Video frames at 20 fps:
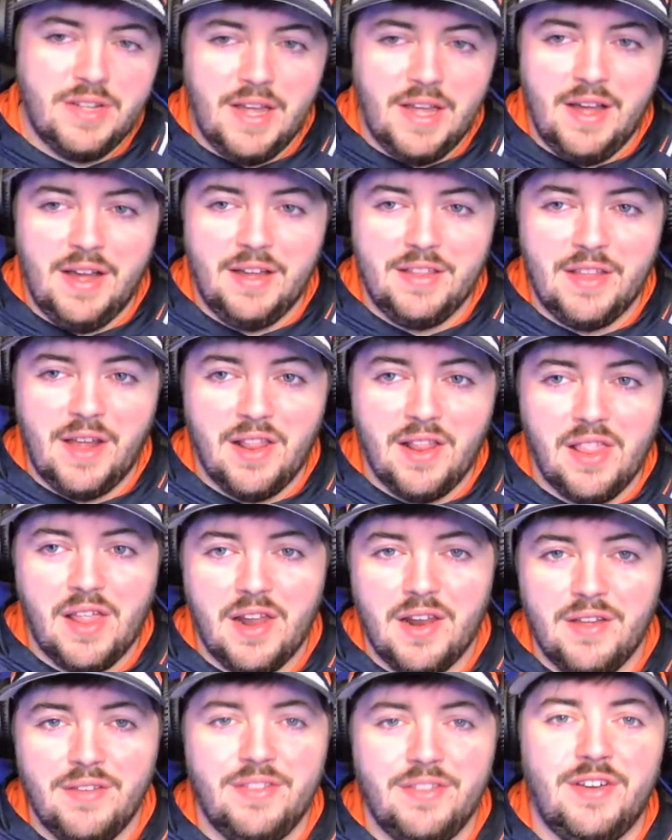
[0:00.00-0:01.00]
not a lot
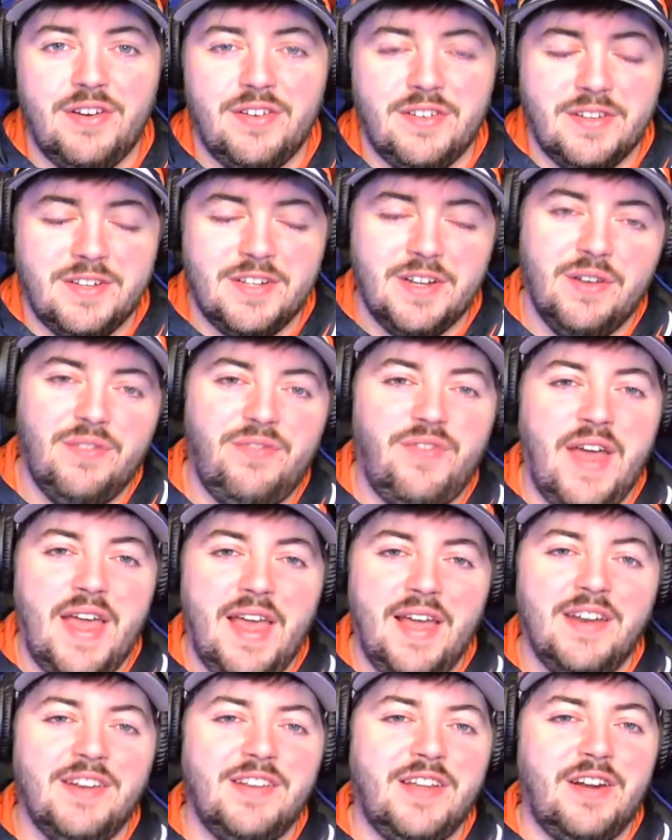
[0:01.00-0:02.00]
of there's still
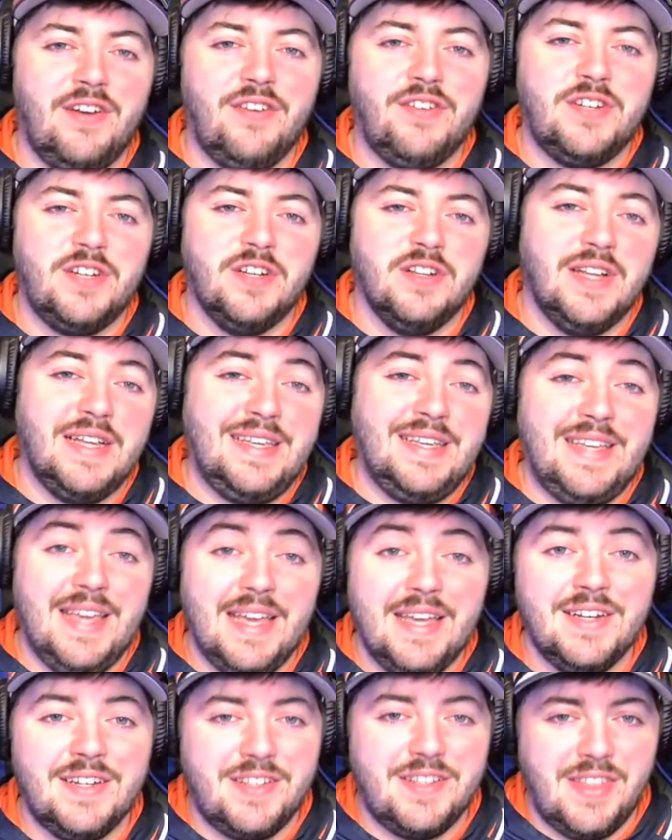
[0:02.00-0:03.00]
fans that are still
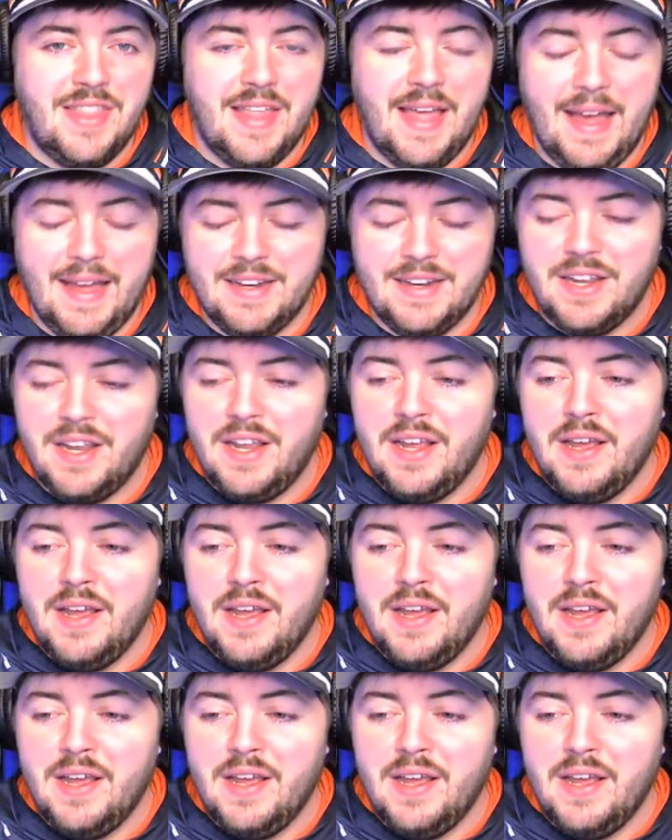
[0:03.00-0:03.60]
against that.